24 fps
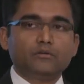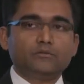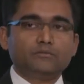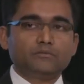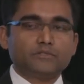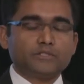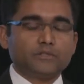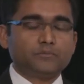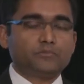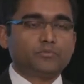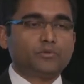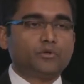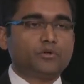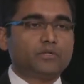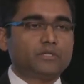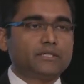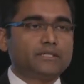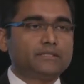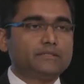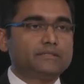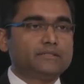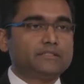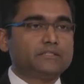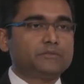
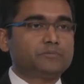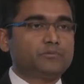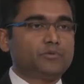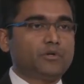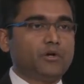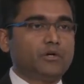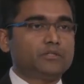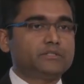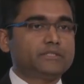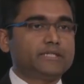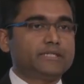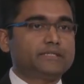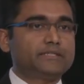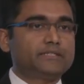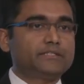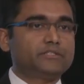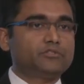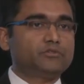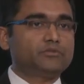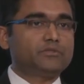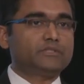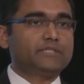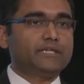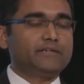supporting this project,
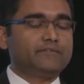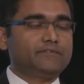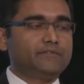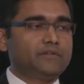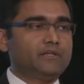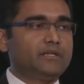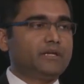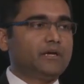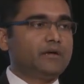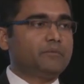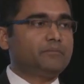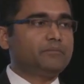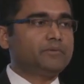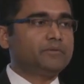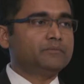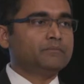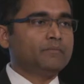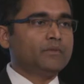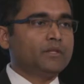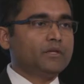is to develop